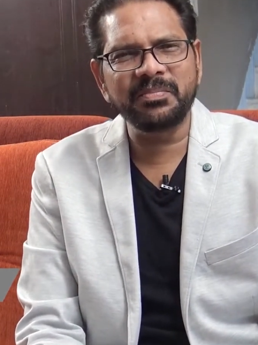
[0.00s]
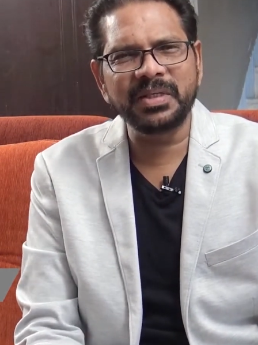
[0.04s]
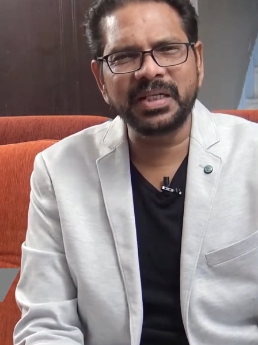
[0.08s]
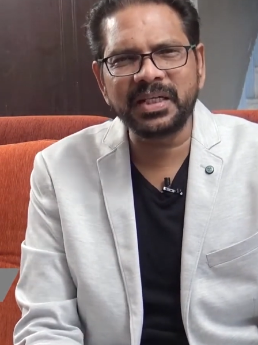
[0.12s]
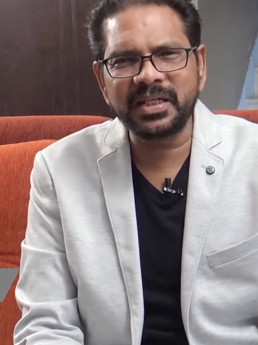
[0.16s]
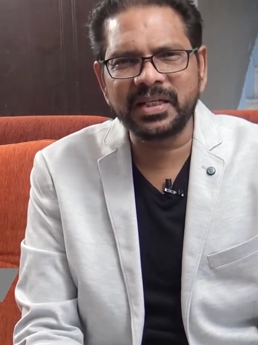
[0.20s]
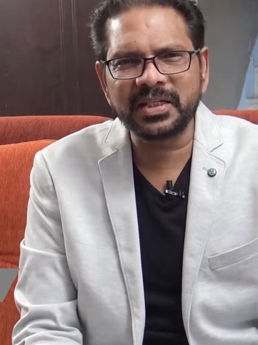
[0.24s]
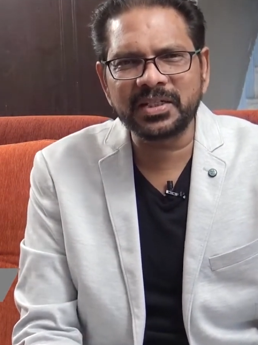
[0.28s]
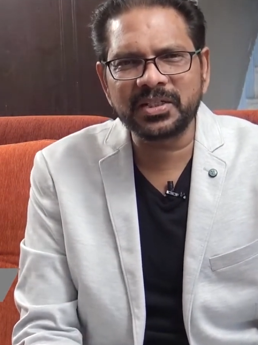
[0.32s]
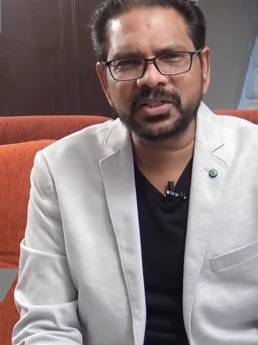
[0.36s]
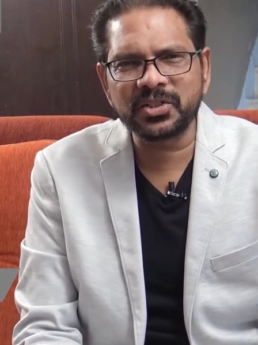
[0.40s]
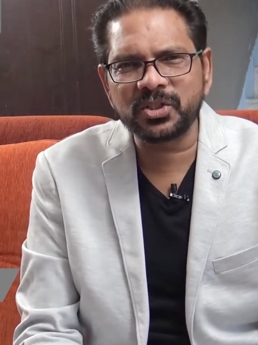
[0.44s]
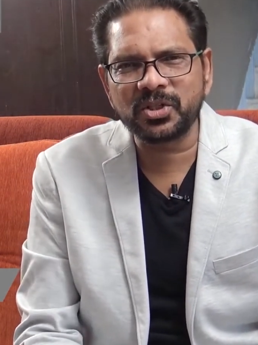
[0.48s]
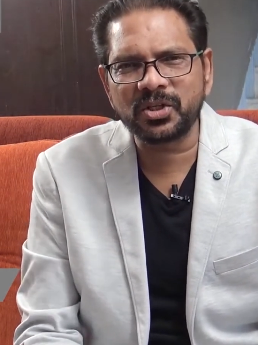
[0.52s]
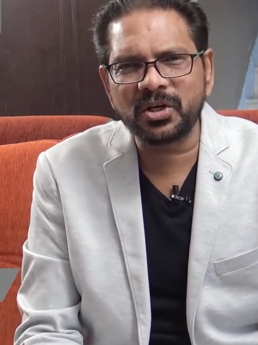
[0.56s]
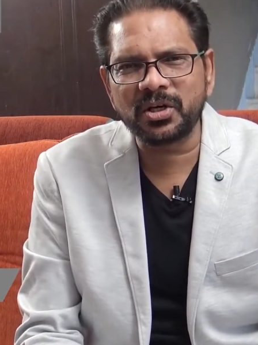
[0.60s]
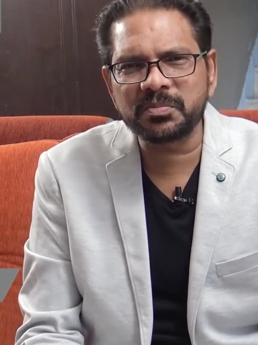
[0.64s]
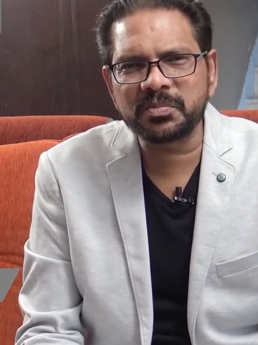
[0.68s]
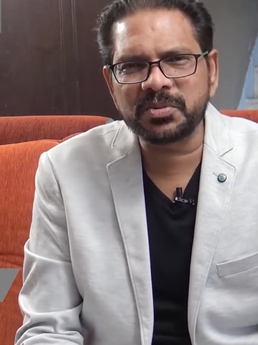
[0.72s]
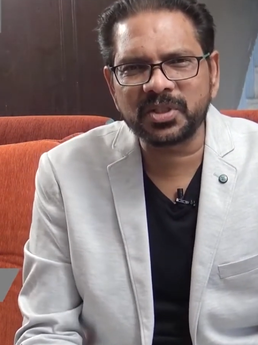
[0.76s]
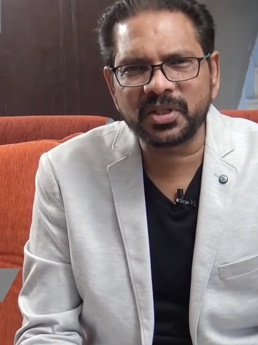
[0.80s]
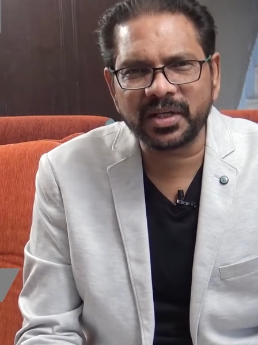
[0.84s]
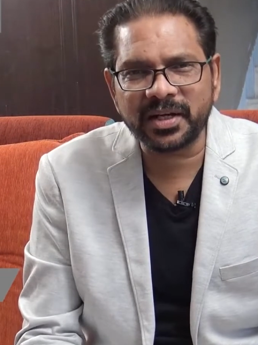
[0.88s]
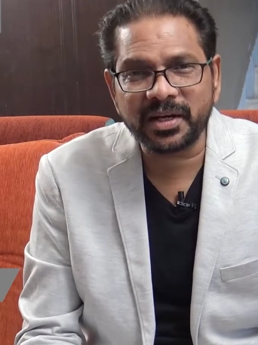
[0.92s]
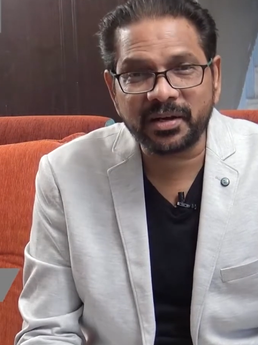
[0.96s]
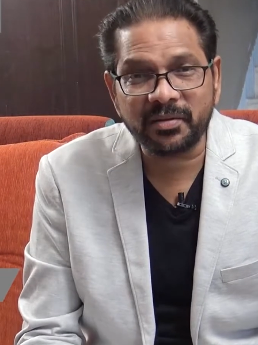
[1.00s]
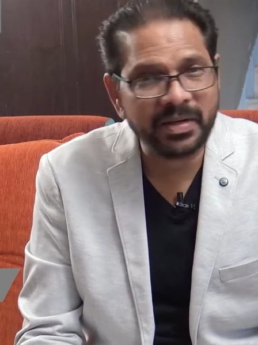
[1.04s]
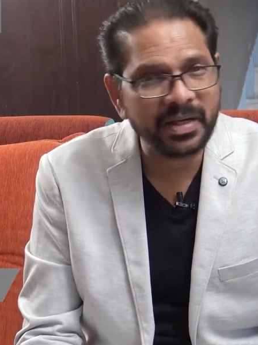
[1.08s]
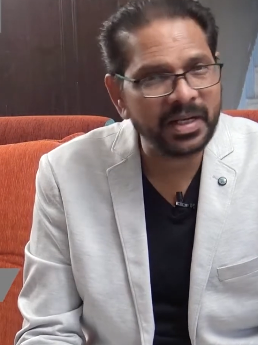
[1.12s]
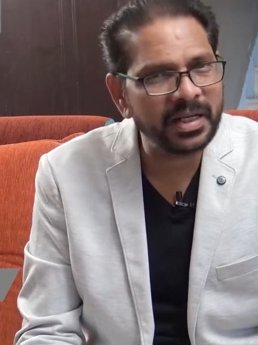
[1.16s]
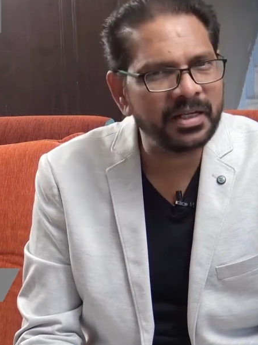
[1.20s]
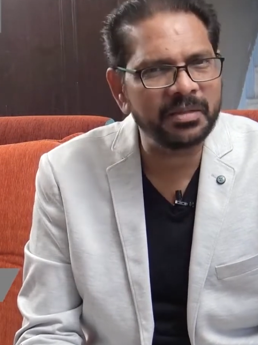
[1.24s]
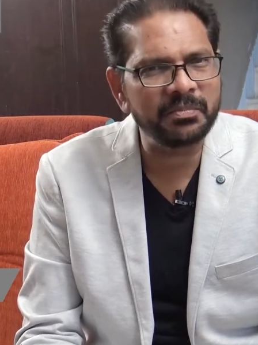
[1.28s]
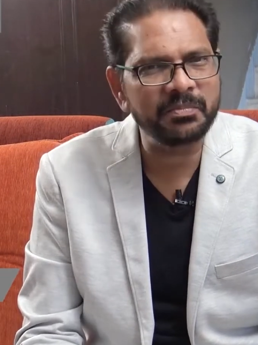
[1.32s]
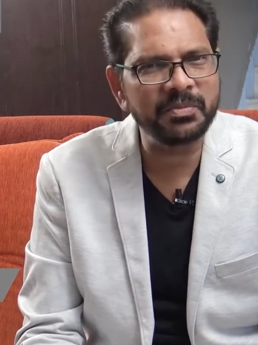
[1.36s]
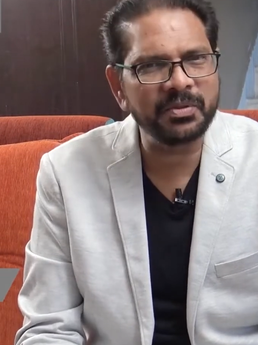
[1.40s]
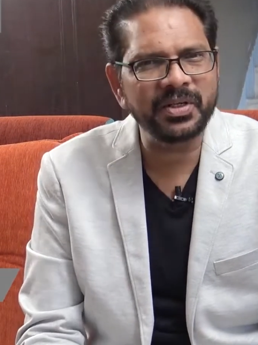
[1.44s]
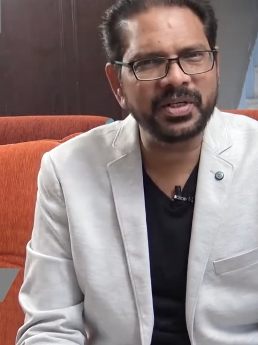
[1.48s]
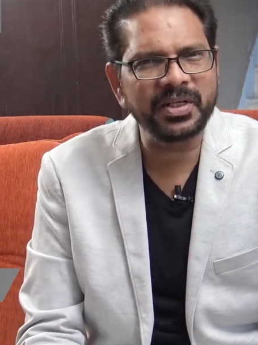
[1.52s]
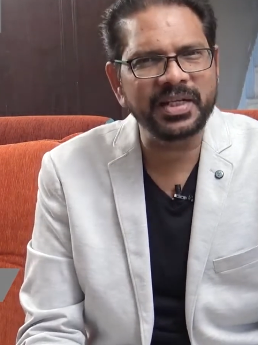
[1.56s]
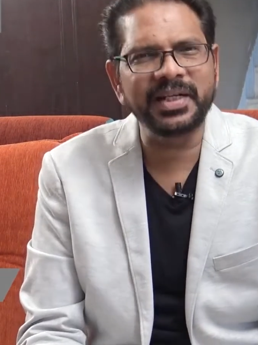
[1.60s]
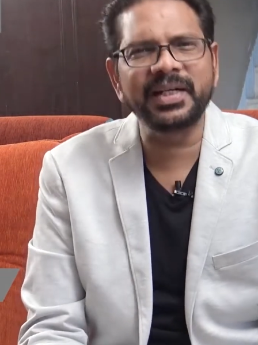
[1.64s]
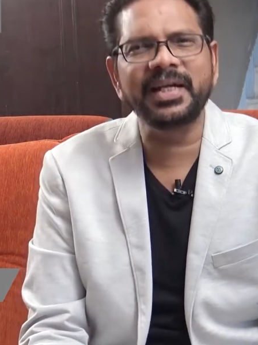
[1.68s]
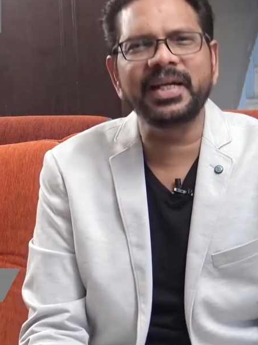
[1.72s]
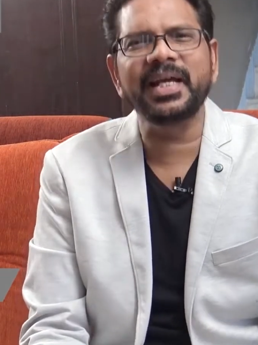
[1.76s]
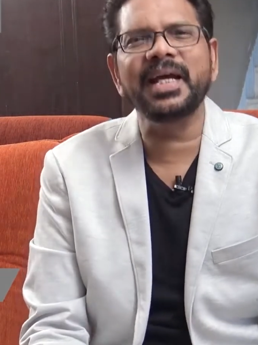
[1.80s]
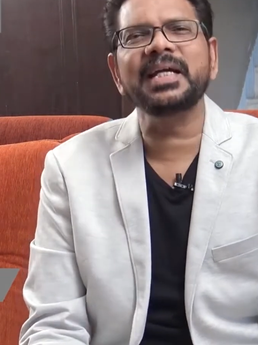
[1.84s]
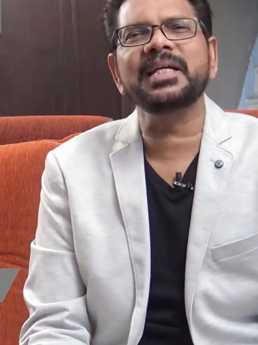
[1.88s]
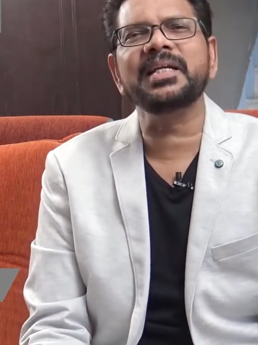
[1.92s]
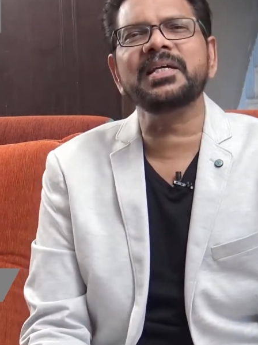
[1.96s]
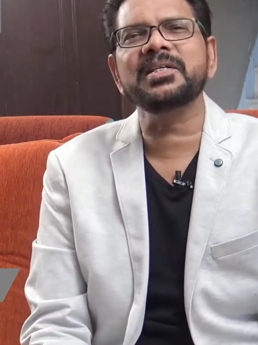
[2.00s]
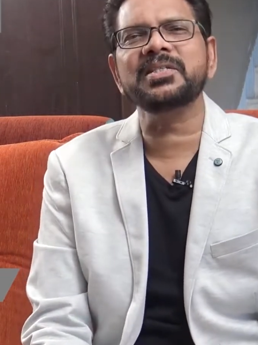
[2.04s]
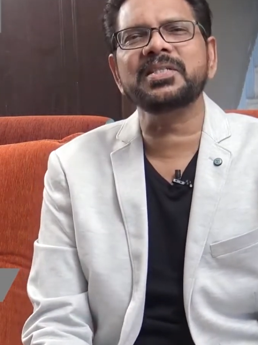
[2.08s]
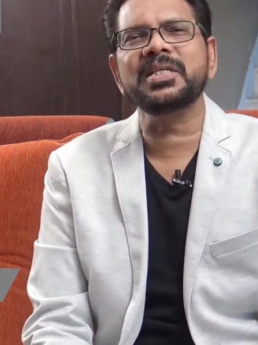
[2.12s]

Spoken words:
million jobs are available in data